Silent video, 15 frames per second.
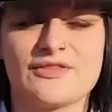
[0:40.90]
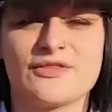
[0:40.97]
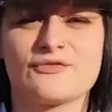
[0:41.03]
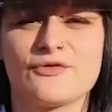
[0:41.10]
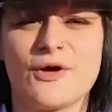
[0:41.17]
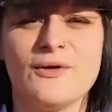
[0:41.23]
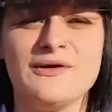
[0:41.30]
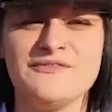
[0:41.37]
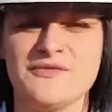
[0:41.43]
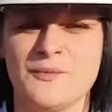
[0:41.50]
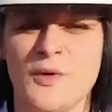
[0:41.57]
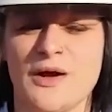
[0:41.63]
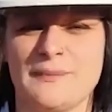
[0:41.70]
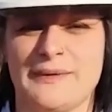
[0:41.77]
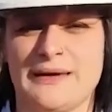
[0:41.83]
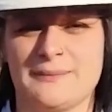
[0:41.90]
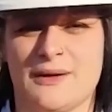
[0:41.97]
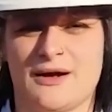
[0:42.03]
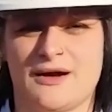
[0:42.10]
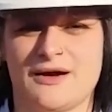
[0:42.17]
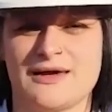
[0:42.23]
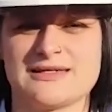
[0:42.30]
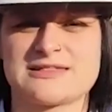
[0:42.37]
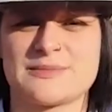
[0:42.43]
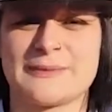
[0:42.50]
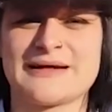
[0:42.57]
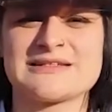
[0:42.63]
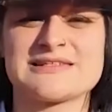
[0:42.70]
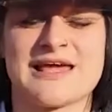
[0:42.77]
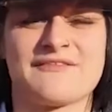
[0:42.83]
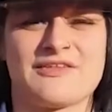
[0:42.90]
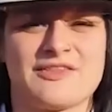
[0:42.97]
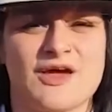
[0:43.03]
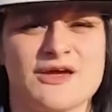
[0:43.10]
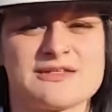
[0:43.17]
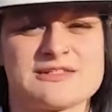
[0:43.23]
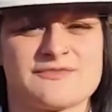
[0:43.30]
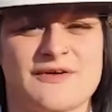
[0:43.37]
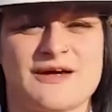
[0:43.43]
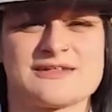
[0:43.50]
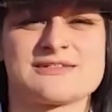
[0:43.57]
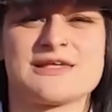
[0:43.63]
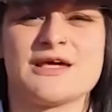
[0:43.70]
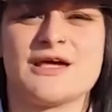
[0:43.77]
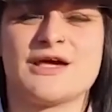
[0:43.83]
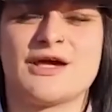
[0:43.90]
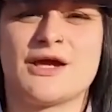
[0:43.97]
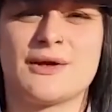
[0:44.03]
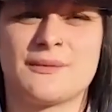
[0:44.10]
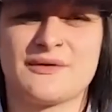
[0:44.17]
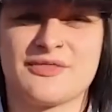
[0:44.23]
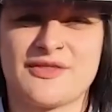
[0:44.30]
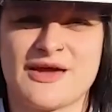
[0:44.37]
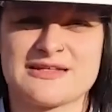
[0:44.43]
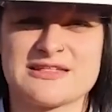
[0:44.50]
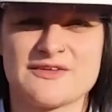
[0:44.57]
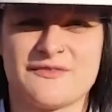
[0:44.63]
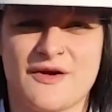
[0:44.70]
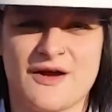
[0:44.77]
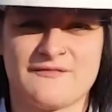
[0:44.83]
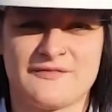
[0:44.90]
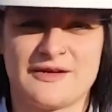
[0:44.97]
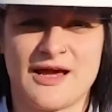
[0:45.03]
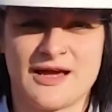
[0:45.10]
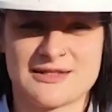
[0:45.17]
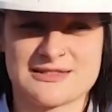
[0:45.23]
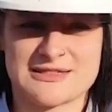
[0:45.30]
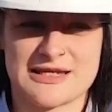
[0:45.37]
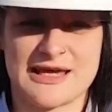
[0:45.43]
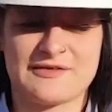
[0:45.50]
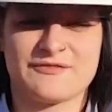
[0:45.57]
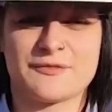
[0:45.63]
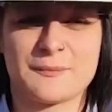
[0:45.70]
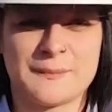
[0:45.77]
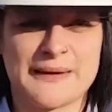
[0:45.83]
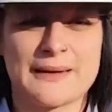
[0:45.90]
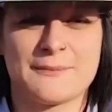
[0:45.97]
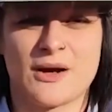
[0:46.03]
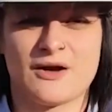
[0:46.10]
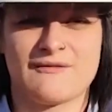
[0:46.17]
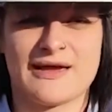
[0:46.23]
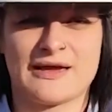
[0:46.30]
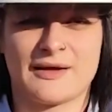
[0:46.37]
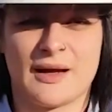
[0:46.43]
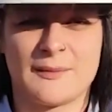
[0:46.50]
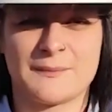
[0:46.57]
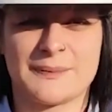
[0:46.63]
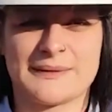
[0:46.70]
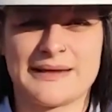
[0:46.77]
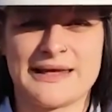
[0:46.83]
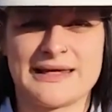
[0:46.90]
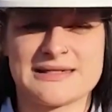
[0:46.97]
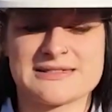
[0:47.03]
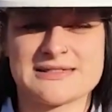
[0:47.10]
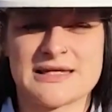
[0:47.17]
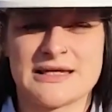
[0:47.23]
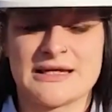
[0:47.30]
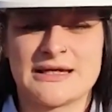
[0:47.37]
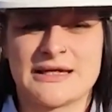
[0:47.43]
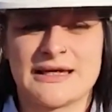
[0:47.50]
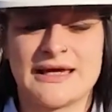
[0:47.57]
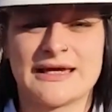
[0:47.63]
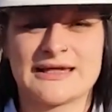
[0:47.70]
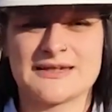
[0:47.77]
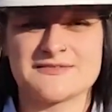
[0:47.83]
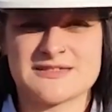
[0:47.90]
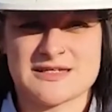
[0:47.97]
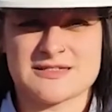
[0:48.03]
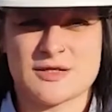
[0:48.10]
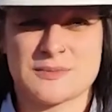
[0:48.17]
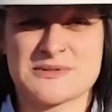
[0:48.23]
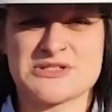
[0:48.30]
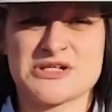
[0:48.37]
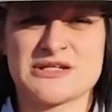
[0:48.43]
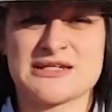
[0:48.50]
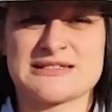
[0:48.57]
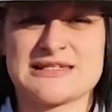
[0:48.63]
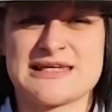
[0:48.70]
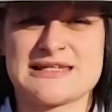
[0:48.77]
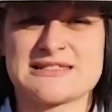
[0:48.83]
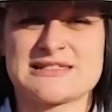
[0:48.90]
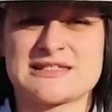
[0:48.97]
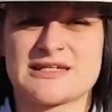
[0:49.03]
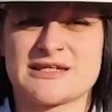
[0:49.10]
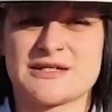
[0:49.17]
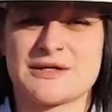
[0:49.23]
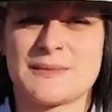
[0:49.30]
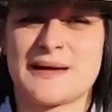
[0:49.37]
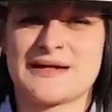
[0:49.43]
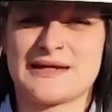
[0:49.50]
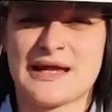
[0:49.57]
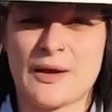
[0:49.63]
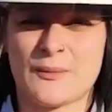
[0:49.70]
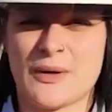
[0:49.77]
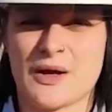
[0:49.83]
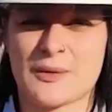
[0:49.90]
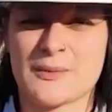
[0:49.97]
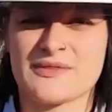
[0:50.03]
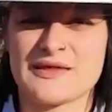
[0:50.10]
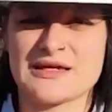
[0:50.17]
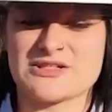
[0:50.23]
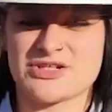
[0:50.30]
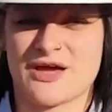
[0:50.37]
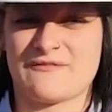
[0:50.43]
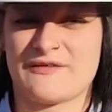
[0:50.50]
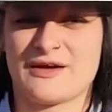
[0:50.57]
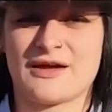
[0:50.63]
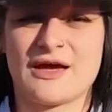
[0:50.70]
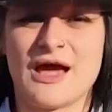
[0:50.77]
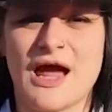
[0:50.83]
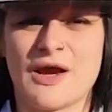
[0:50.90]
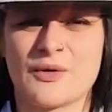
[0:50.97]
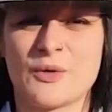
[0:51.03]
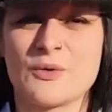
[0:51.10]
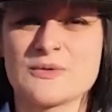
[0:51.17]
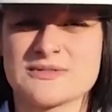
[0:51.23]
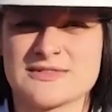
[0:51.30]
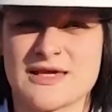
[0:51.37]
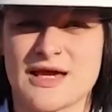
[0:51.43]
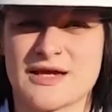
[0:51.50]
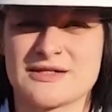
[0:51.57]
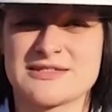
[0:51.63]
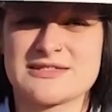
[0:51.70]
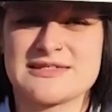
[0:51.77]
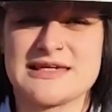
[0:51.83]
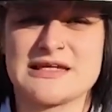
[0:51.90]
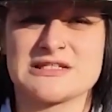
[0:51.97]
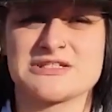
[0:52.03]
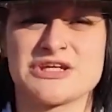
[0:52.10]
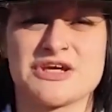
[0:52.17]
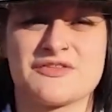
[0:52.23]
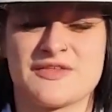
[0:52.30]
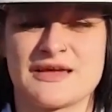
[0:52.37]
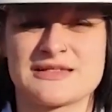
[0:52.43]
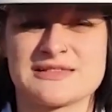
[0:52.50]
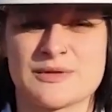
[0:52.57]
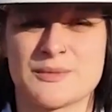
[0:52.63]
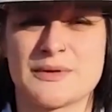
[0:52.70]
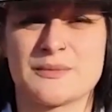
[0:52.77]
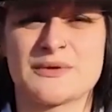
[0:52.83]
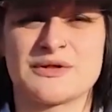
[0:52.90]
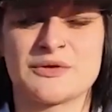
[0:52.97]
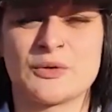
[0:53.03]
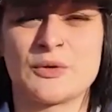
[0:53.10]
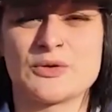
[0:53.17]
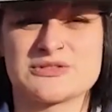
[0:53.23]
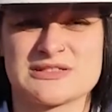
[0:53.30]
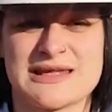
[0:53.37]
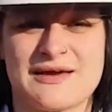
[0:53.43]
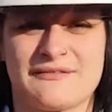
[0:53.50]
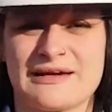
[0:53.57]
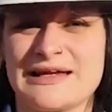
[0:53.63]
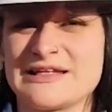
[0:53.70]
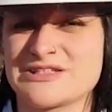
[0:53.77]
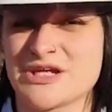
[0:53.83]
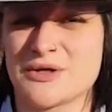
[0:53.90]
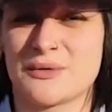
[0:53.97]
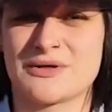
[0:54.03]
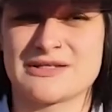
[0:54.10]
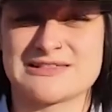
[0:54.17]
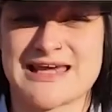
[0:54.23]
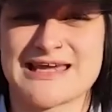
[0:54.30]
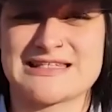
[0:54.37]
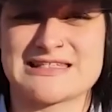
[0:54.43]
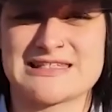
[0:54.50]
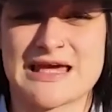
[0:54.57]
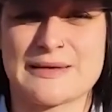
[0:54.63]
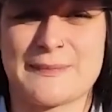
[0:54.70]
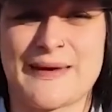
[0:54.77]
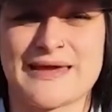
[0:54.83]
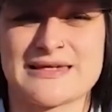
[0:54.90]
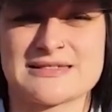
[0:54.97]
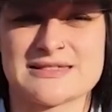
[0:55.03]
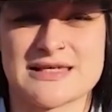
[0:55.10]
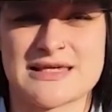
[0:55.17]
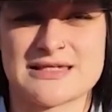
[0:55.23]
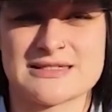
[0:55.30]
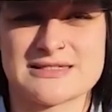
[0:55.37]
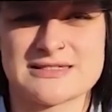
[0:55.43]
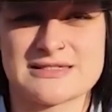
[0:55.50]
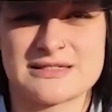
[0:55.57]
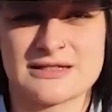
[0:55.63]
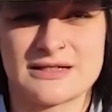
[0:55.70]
The role of the YBMR is to bring together those of us who are 35 and under from BMRA companies. It gives us opportunities to network with each other and also to see and do things that we wouldn't ordinarily do on a day-to-day basis.